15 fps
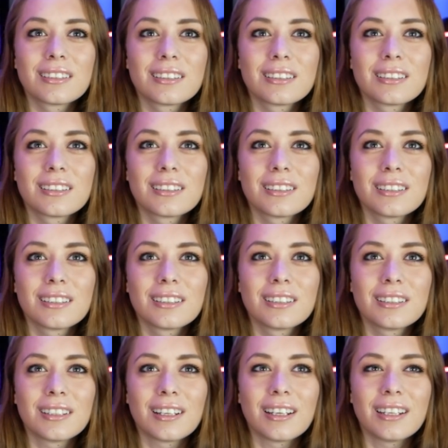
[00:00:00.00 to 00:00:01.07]

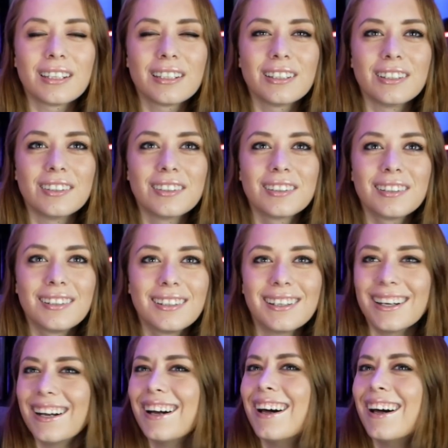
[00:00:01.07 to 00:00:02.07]
This person isn't speaking.